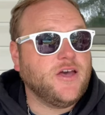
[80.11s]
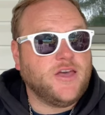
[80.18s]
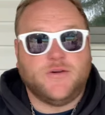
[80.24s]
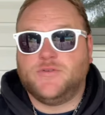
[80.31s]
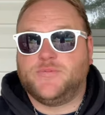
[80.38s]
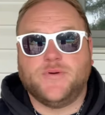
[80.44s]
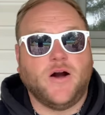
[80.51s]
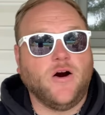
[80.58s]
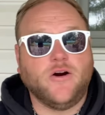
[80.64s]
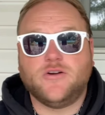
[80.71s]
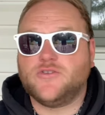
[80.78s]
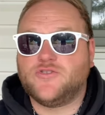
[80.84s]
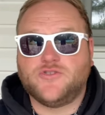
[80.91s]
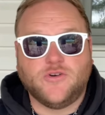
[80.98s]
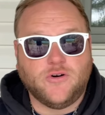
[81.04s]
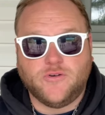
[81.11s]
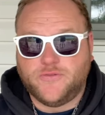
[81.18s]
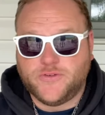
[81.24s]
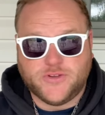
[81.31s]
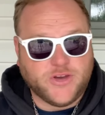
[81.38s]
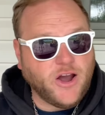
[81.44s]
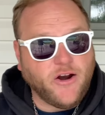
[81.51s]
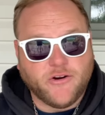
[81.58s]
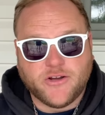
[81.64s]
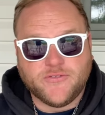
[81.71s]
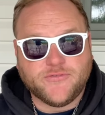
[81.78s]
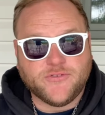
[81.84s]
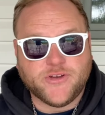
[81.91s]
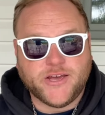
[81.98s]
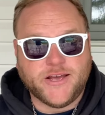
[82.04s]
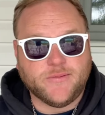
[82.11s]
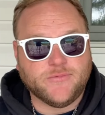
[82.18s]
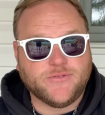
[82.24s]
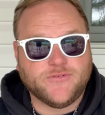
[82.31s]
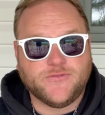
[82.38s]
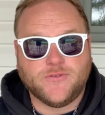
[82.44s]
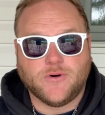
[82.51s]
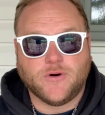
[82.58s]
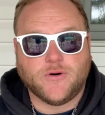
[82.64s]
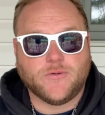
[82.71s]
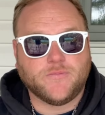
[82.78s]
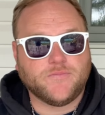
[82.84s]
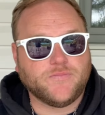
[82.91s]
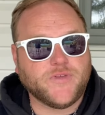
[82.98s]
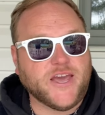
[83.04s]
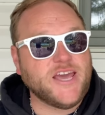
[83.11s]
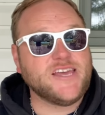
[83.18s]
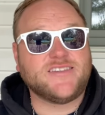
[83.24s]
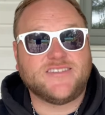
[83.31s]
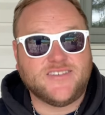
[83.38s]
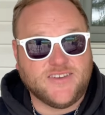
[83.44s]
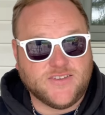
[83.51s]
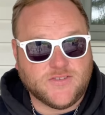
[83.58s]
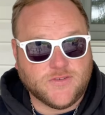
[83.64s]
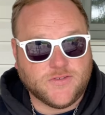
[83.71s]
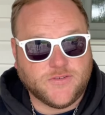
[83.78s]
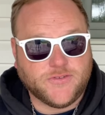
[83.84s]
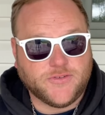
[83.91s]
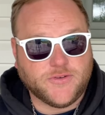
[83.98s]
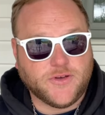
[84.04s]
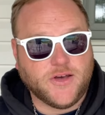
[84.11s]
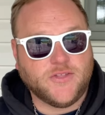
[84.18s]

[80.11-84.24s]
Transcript: He was the heart and soul for the Calgary Flames for eight seasons,